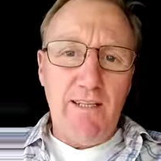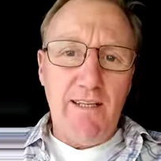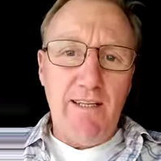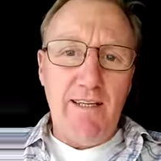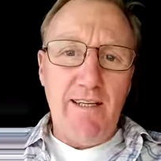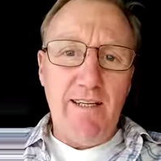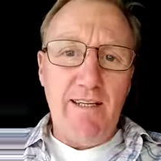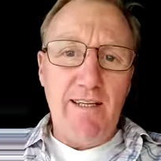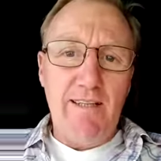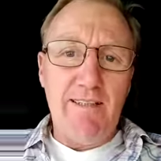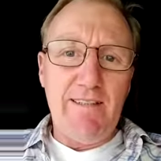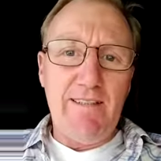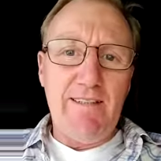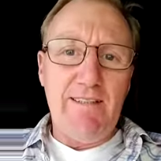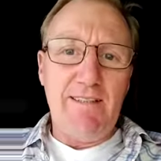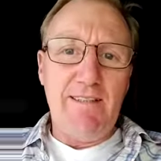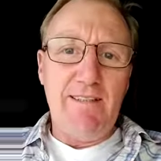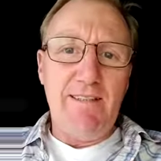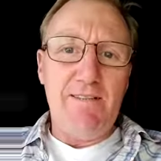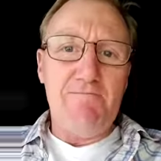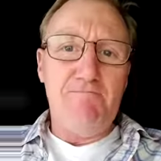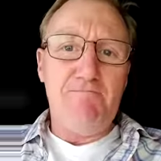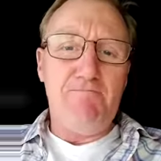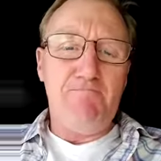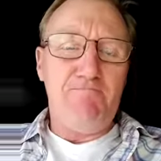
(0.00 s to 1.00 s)
and
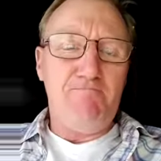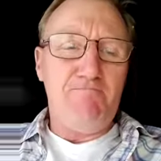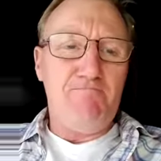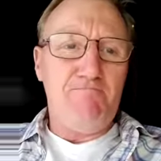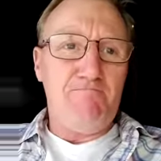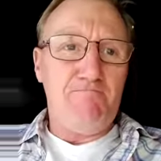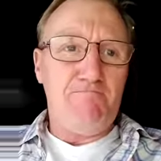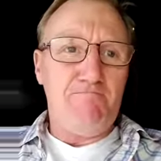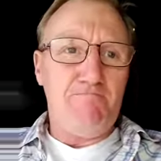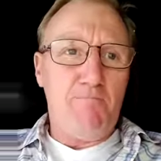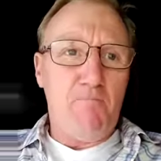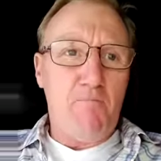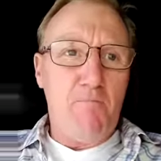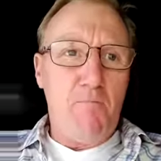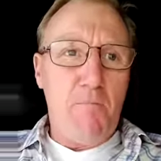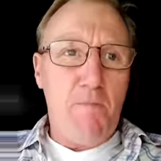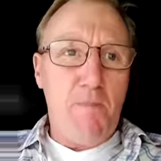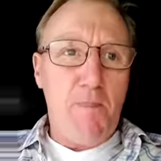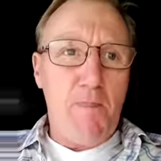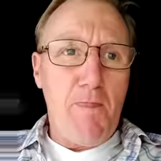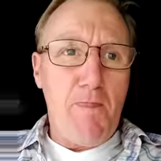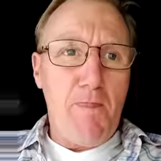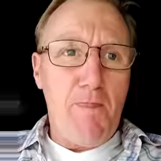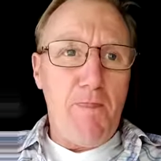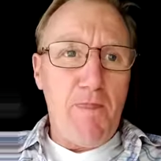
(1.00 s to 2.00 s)
there's
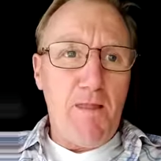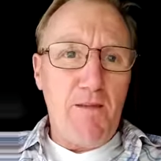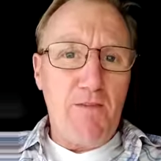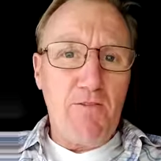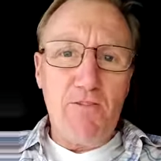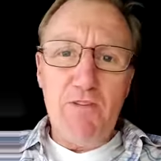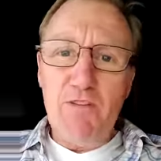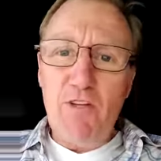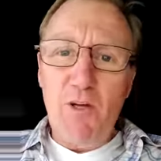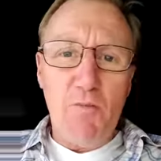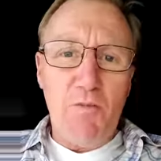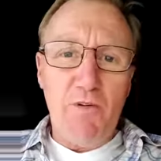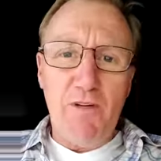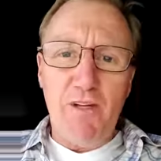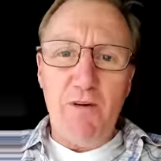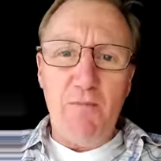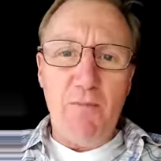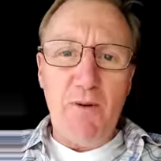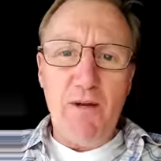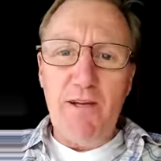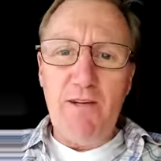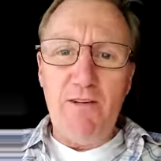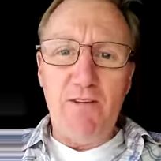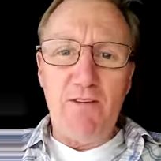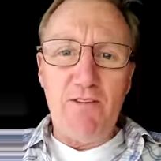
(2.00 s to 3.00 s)
just nobody
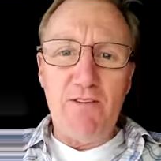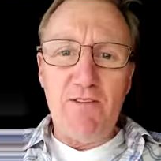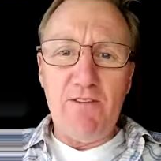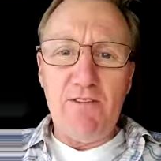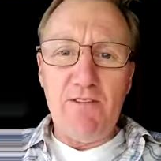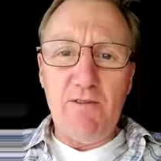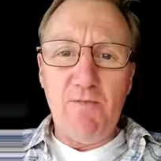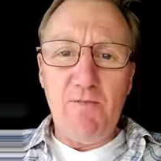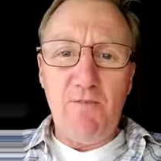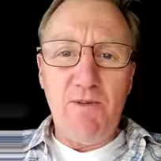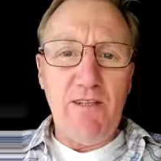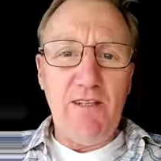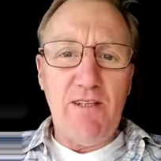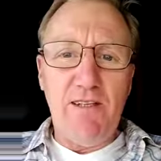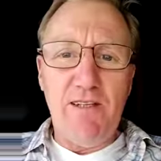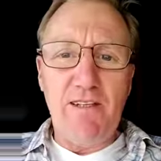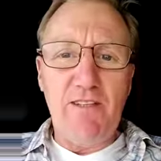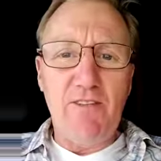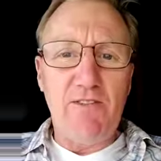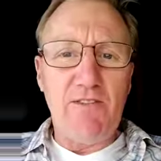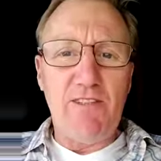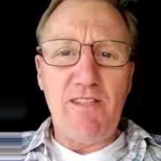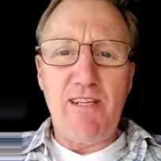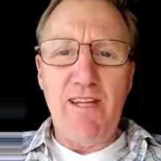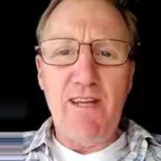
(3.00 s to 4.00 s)
about. It's completely
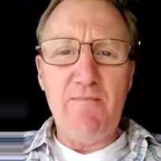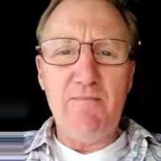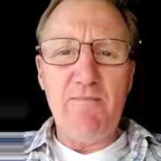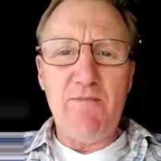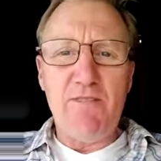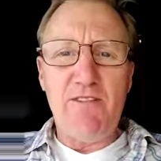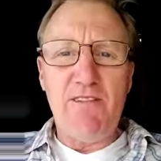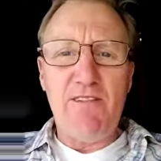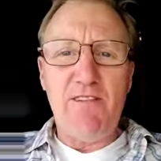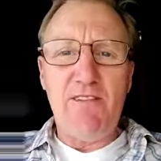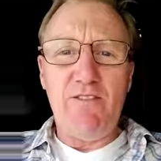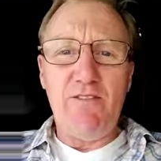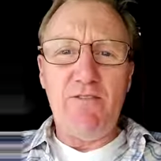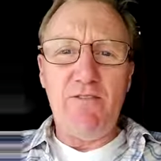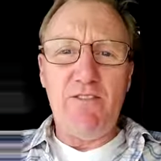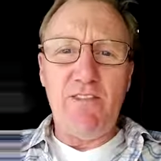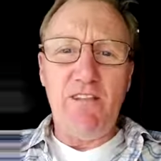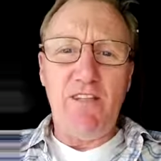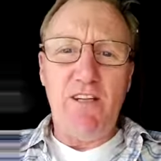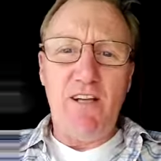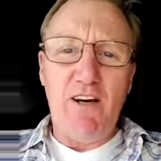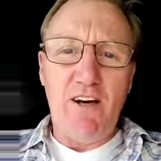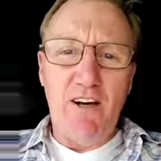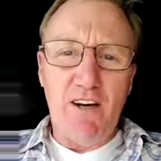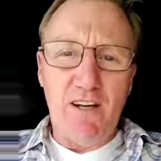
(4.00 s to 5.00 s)
utterly empty. This was in
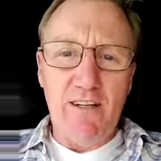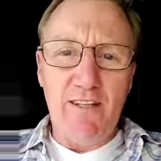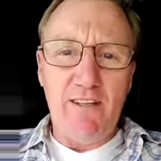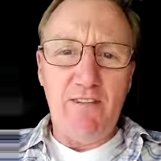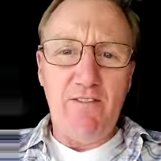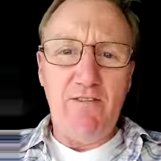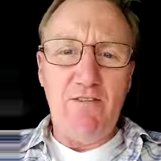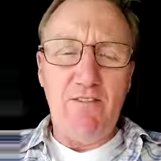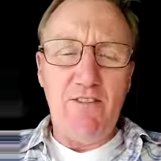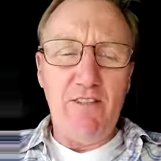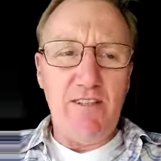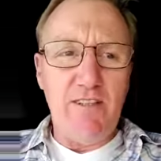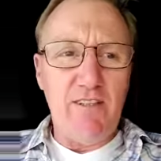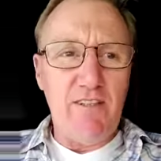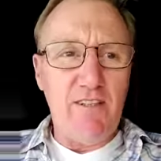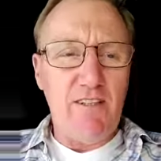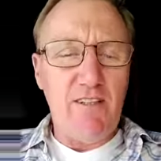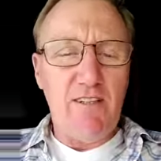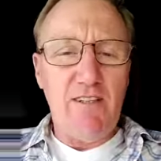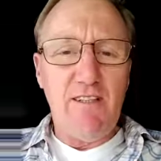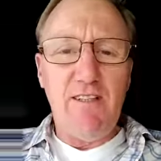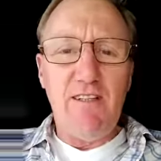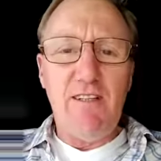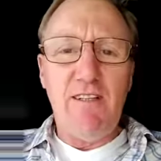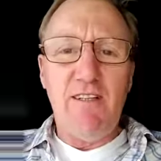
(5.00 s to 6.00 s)
the height of the,
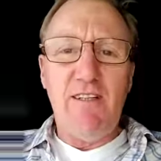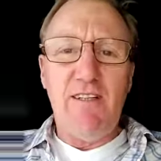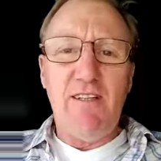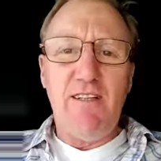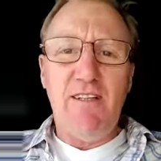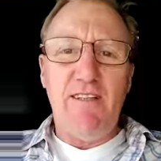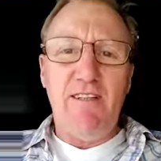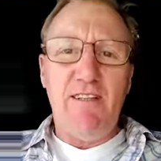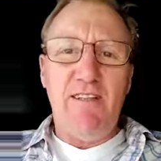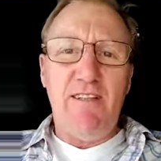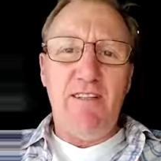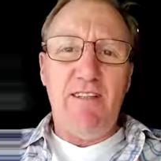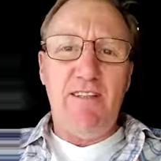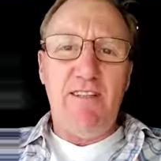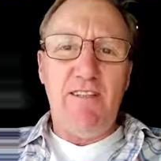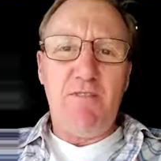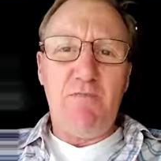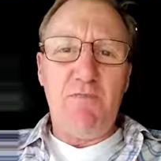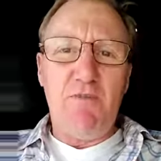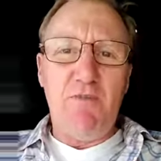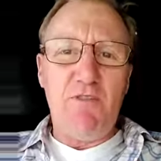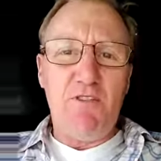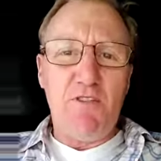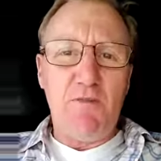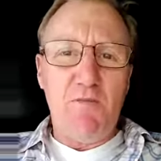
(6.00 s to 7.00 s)

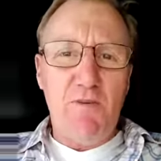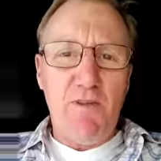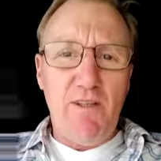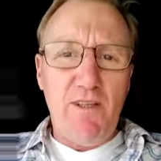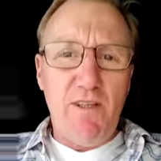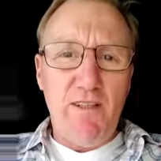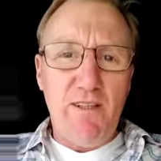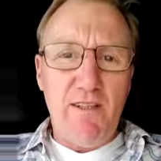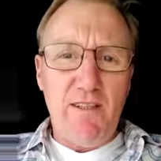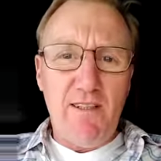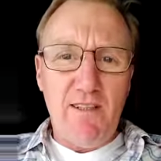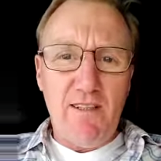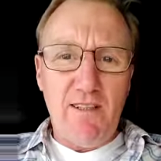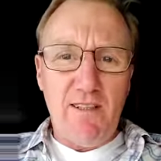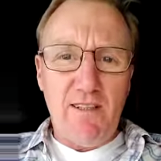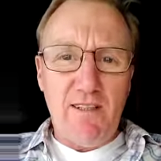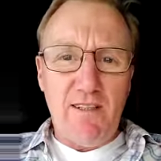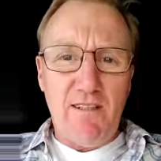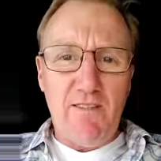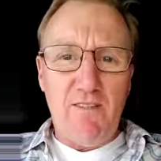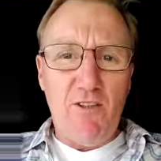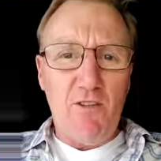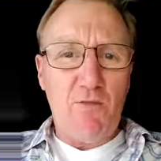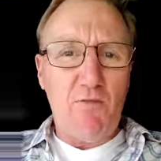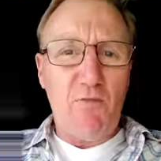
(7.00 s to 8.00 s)

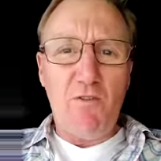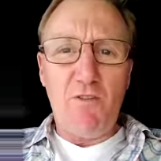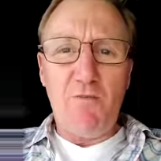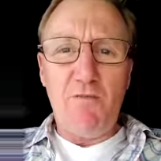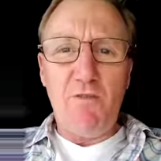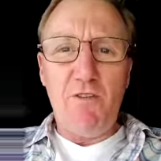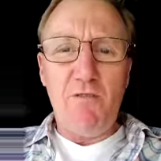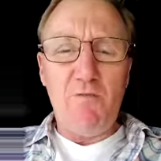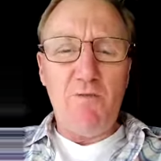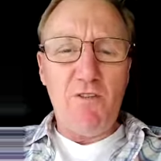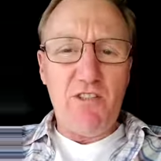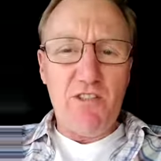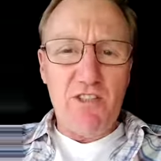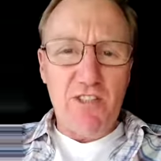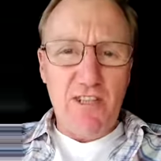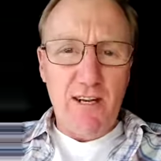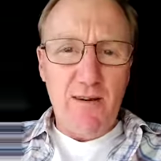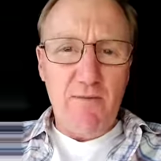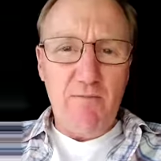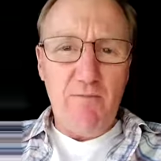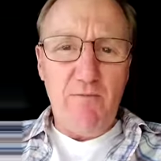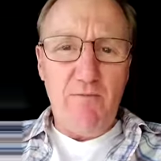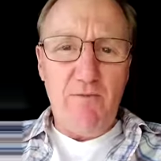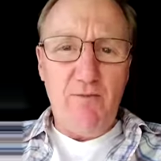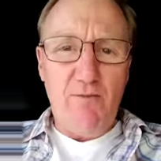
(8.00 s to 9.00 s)
hospital's supposed to be
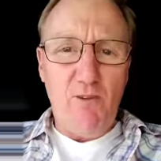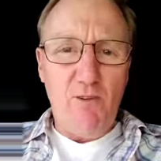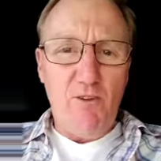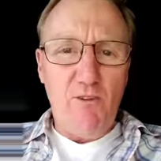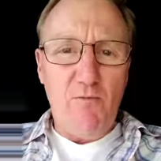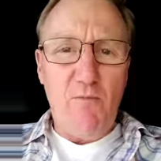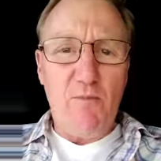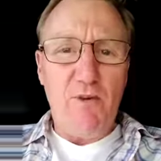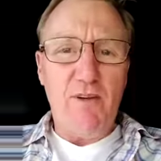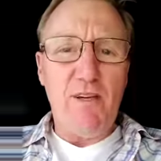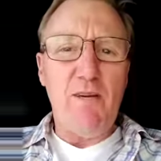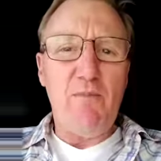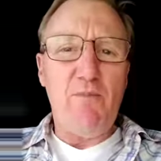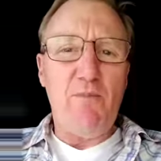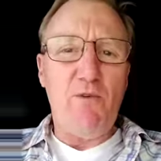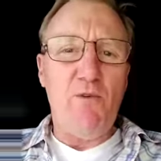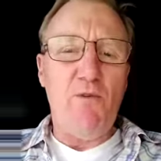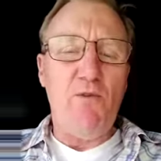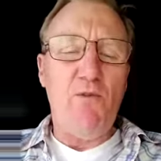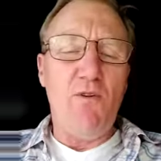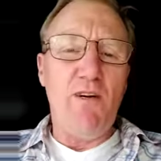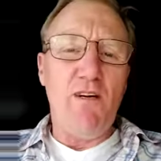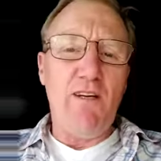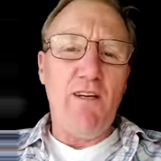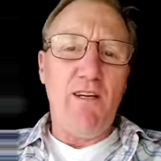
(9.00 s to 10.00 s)
jammed full of
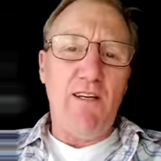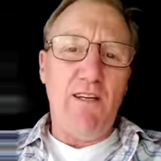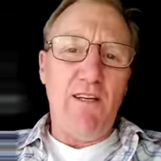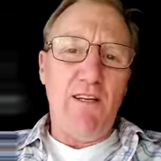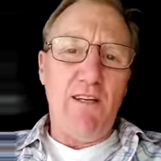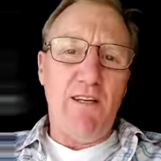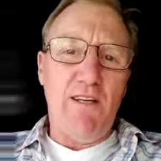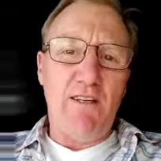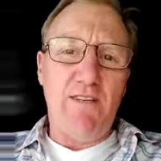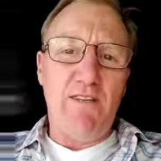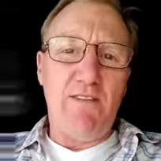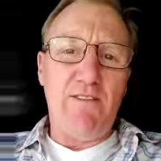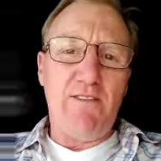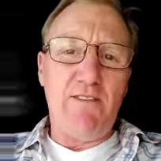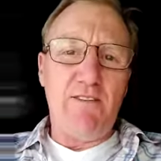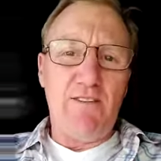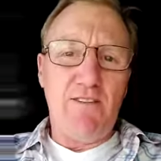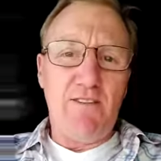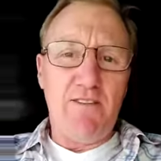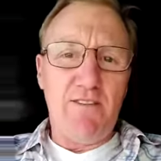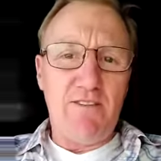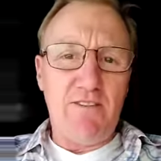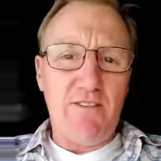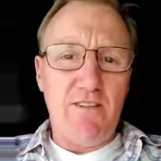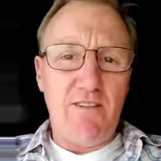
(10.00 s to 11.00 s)
people. And
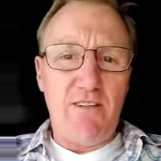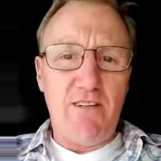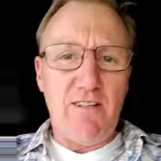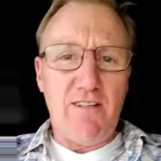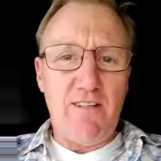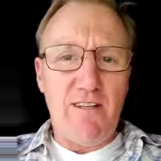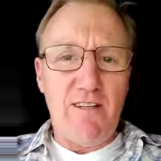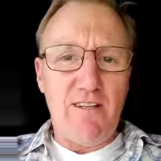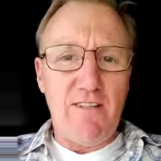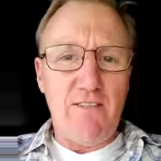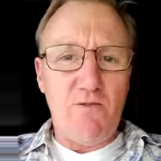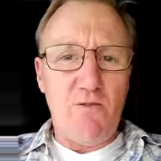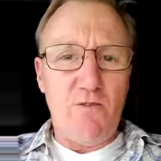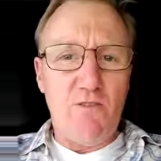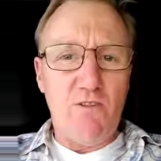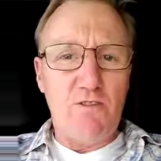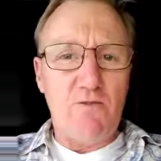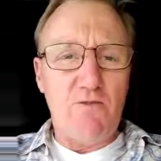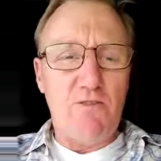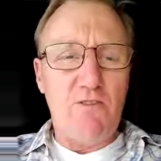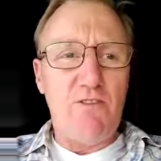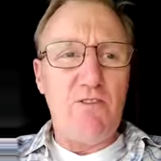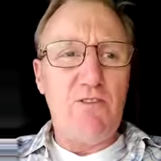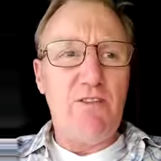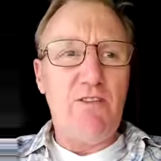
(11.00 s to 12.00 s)
I cycled down to
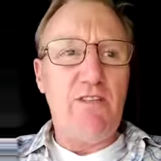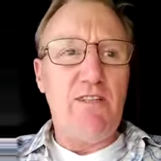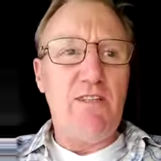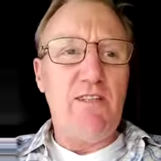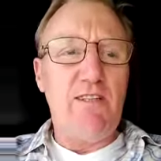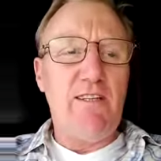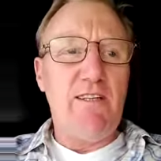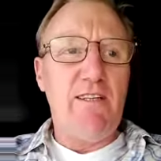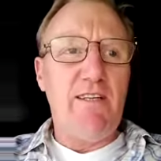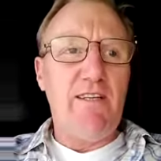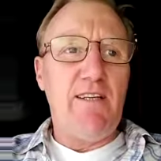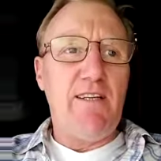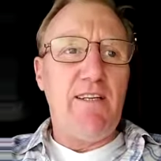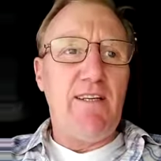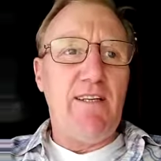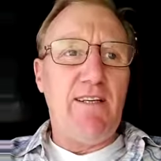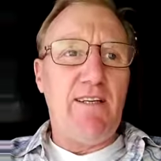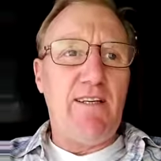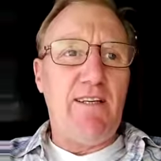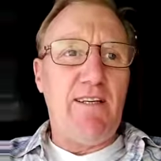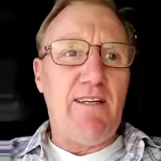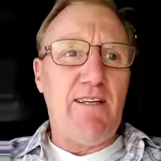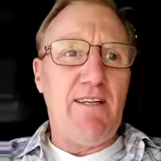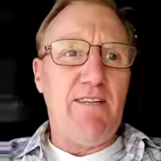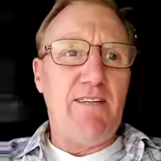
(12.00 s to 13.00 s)
Oxford
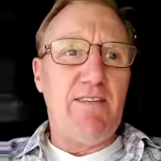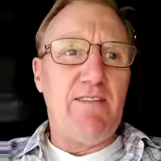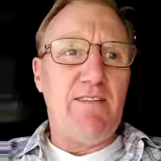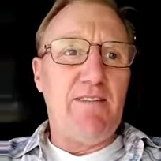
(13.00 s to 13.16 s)
and